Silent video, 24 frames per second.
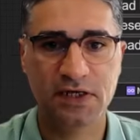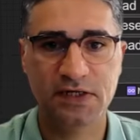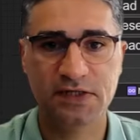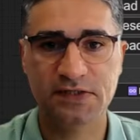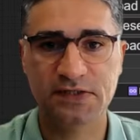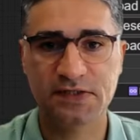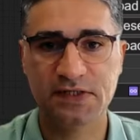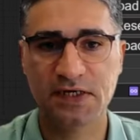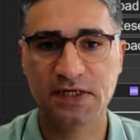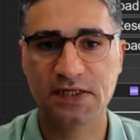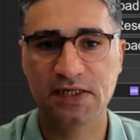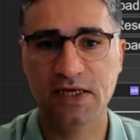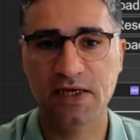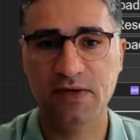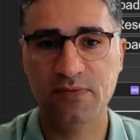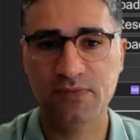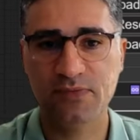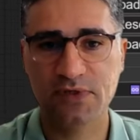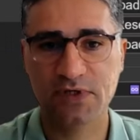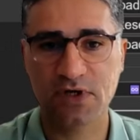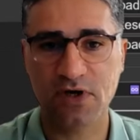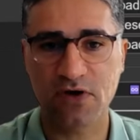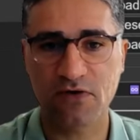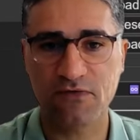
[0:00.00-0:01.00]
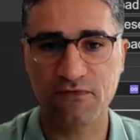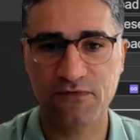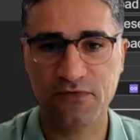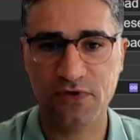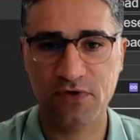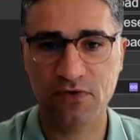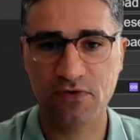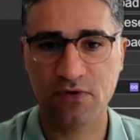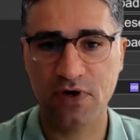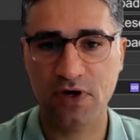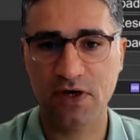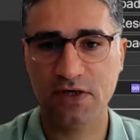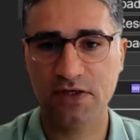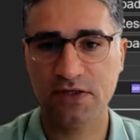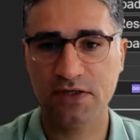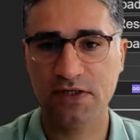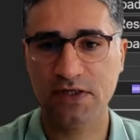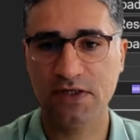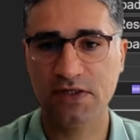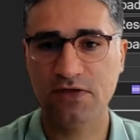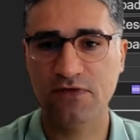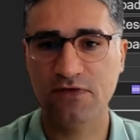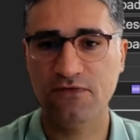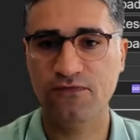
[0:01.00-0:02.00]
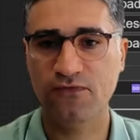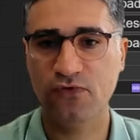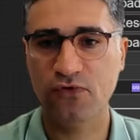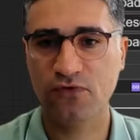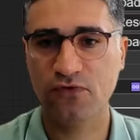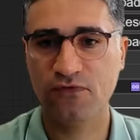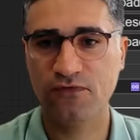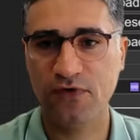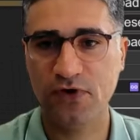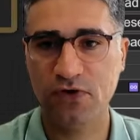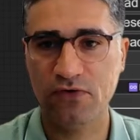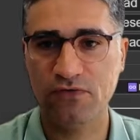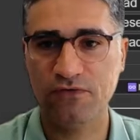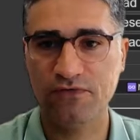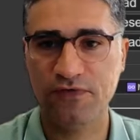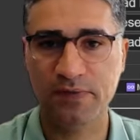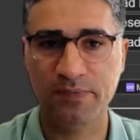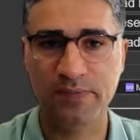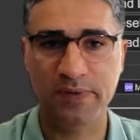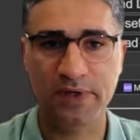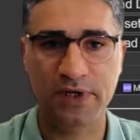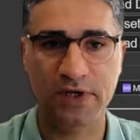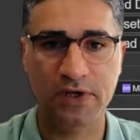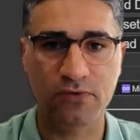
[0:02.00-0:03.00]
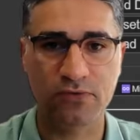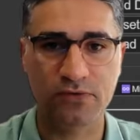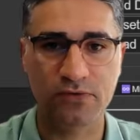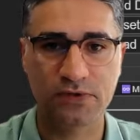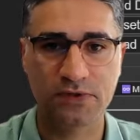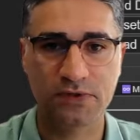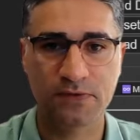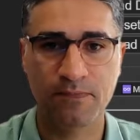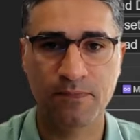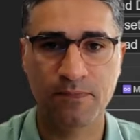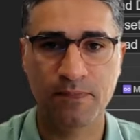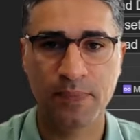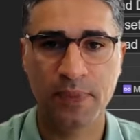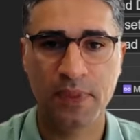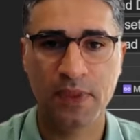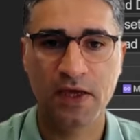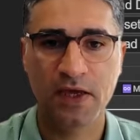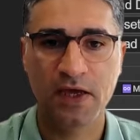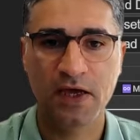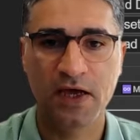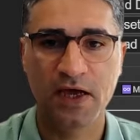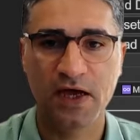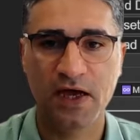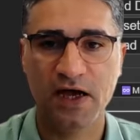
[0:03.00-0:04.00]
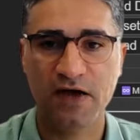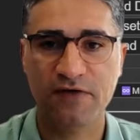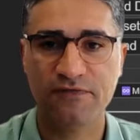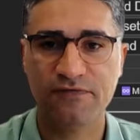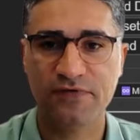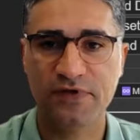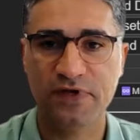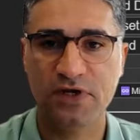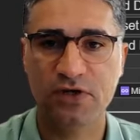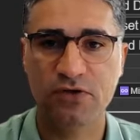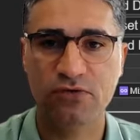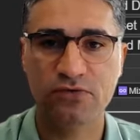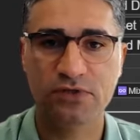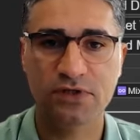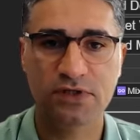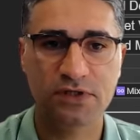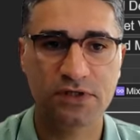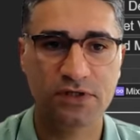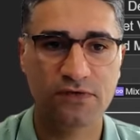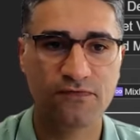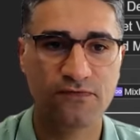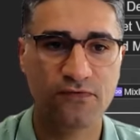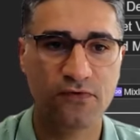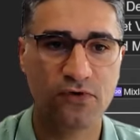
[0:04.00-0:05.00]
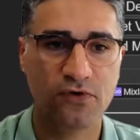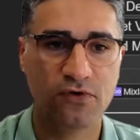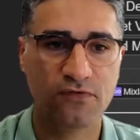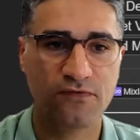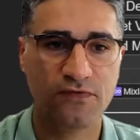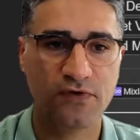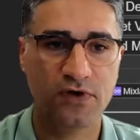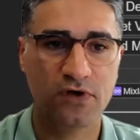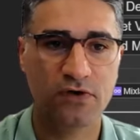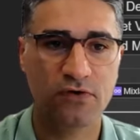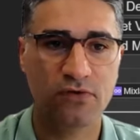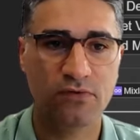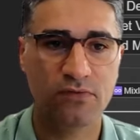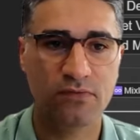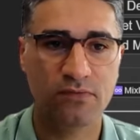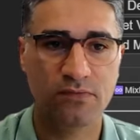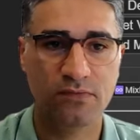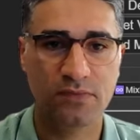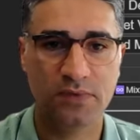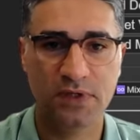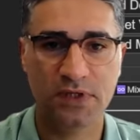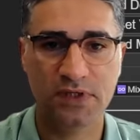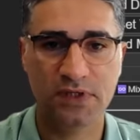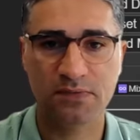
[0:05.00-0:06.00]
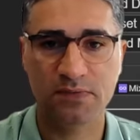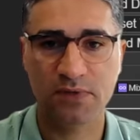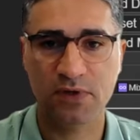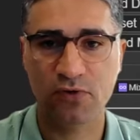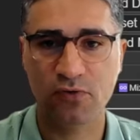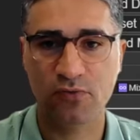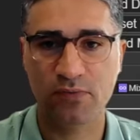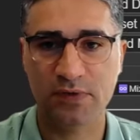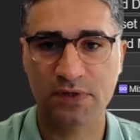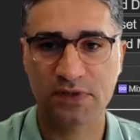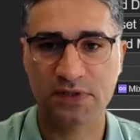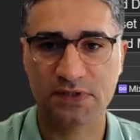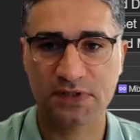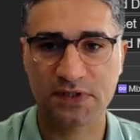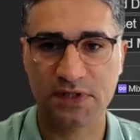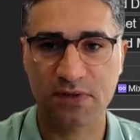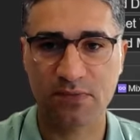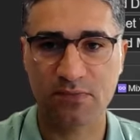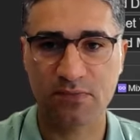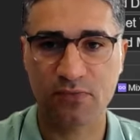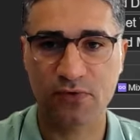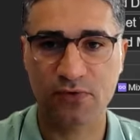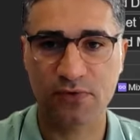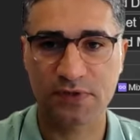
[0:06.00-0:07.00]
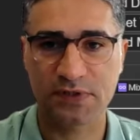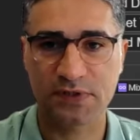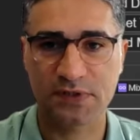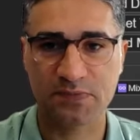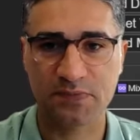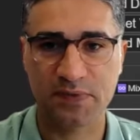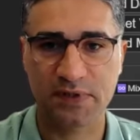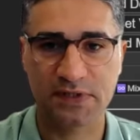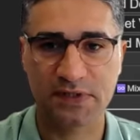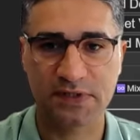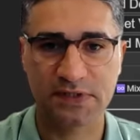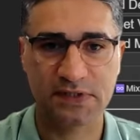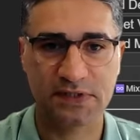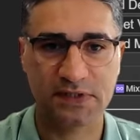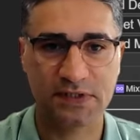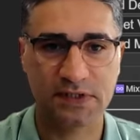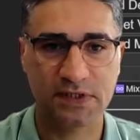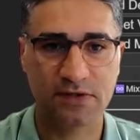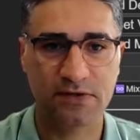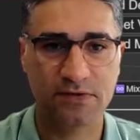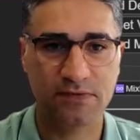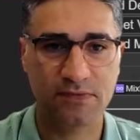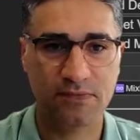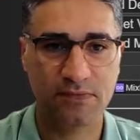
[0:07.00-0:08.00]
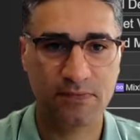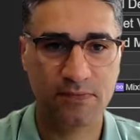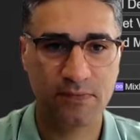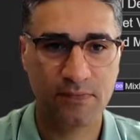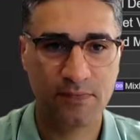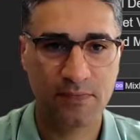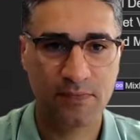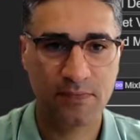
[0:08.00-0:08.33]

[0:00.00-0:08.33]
inside empty ComfyUI, then the workflow will be loaded. After loading the workflow, let me open some more space here.